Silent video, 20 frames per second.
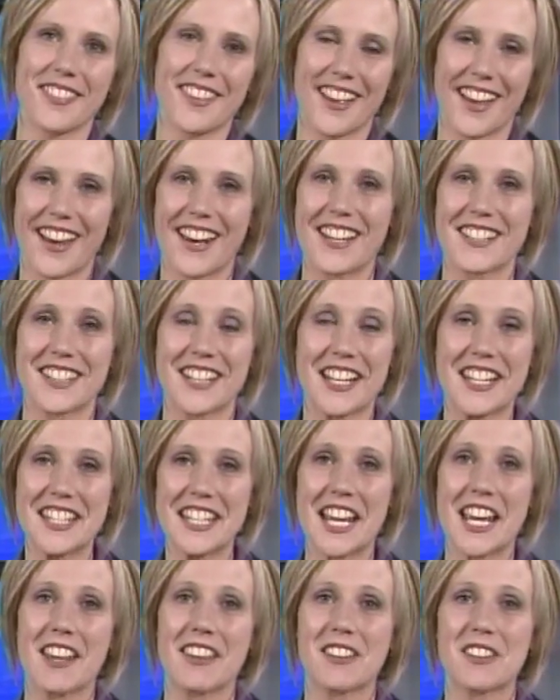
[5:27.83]
As I
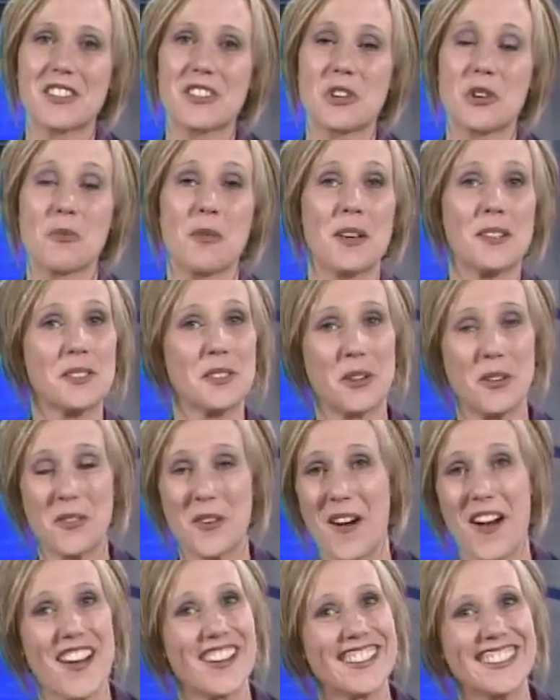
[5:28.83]
say, the show must go
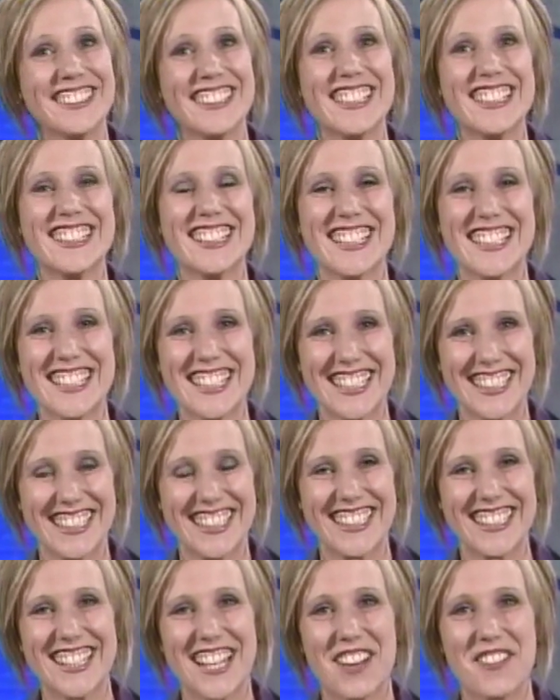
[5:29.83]
on at least
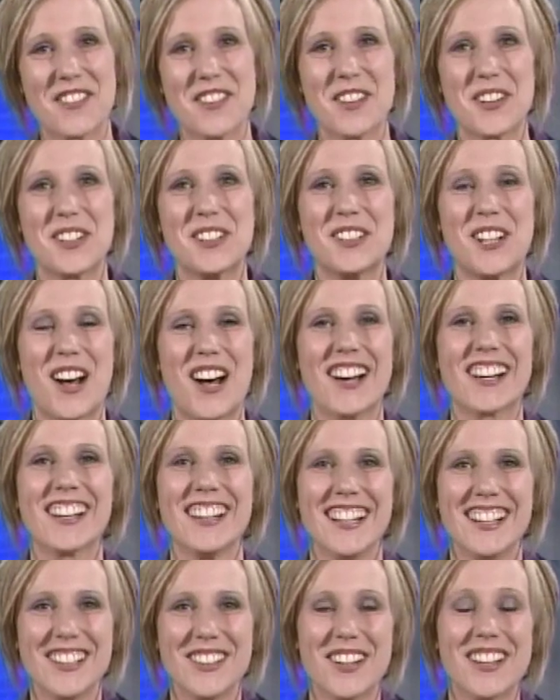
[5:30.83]
until 7 o'clock.
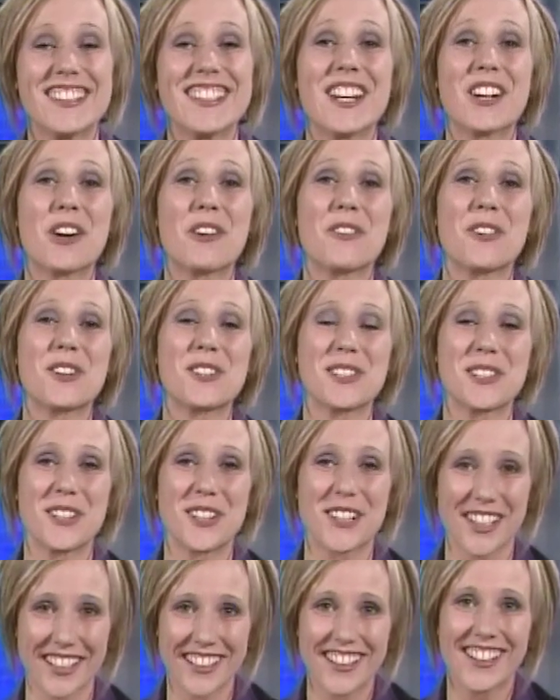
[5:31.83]
Let's take our first
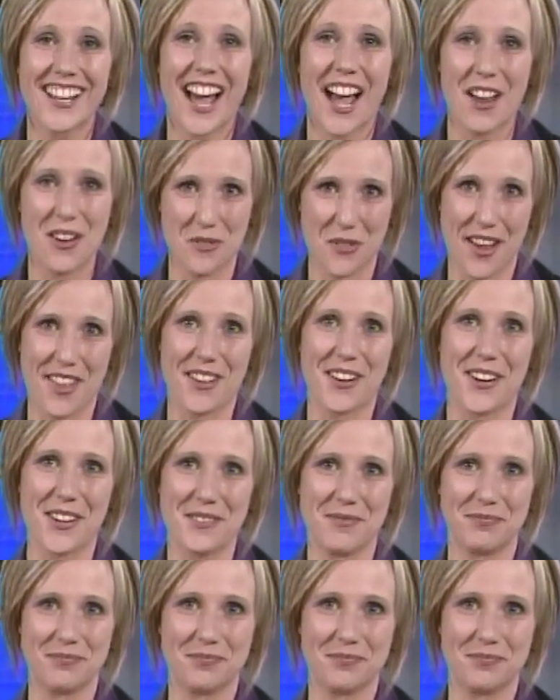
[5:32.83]
look at weather.